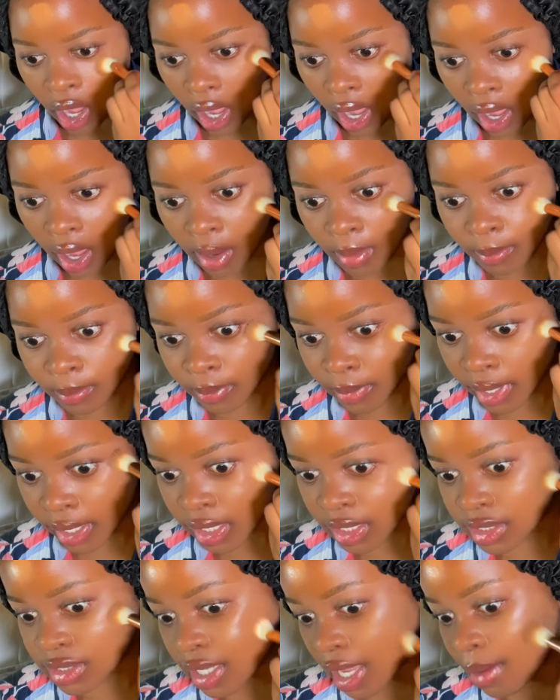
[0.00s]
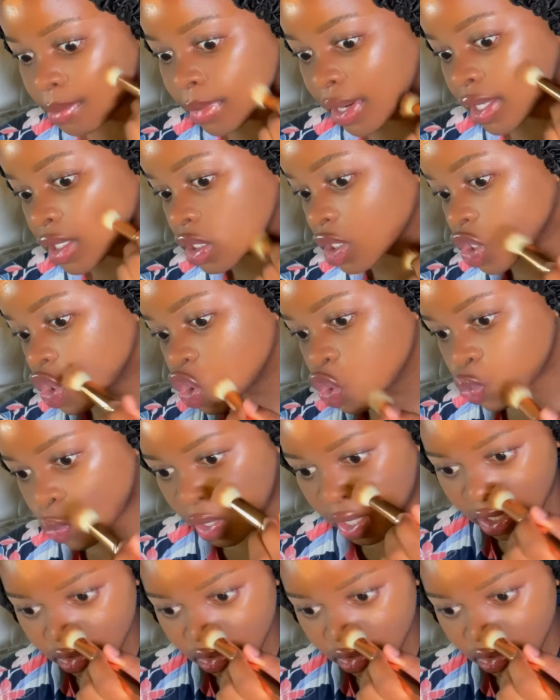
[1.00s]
at a time like this where